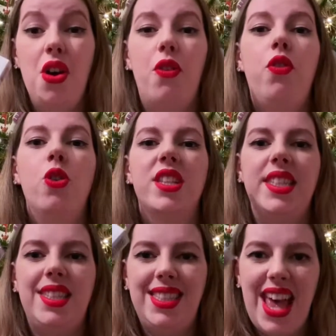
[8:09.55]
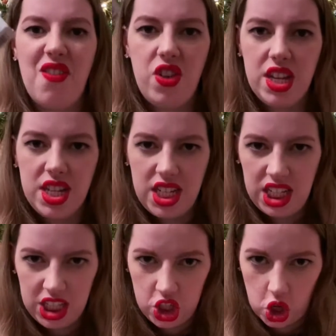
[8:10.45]
for
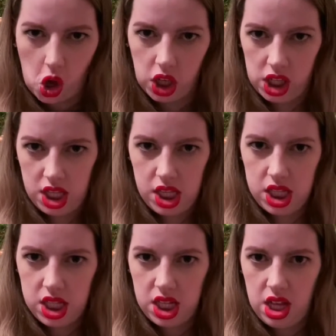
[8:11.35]
$70.